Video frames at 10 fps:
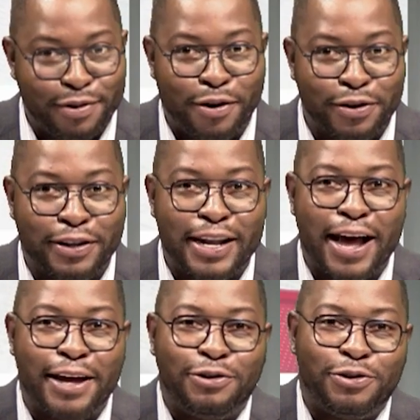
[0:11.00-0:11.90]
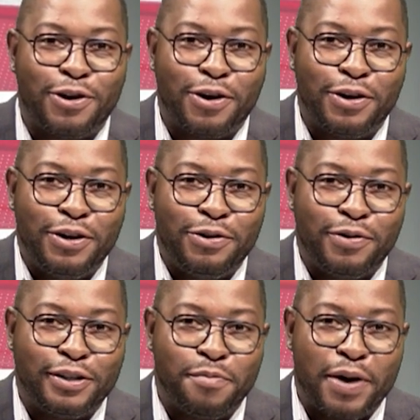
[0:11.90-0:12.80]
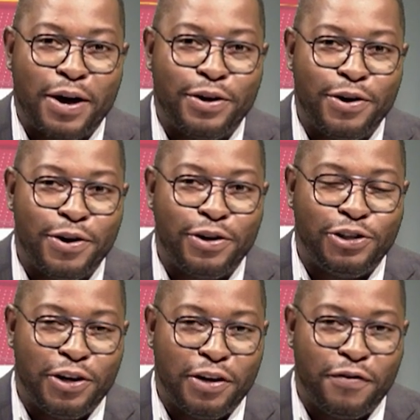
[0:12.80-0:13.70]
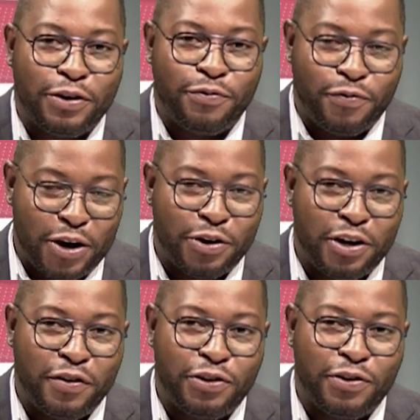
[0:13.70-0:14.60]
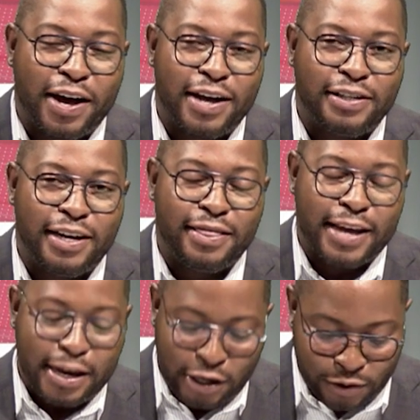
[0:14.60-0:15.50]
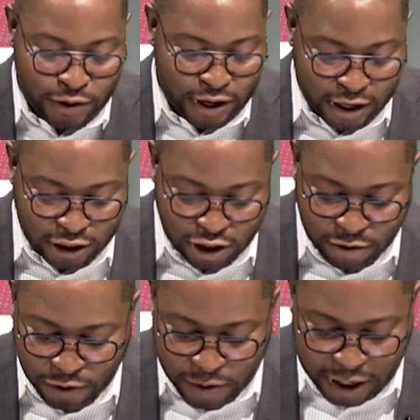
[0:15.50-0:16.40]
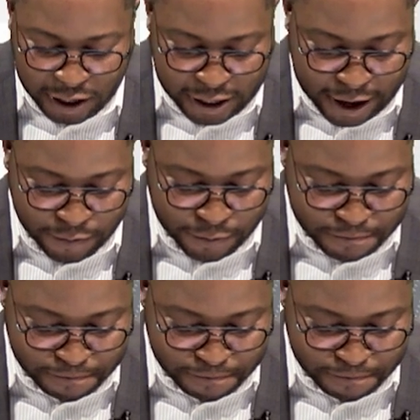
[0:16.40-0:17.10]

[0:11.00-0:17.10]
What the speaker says: on the line to talk to us about her journey. But very good evening to you, Cassia, and thank you so much for making time.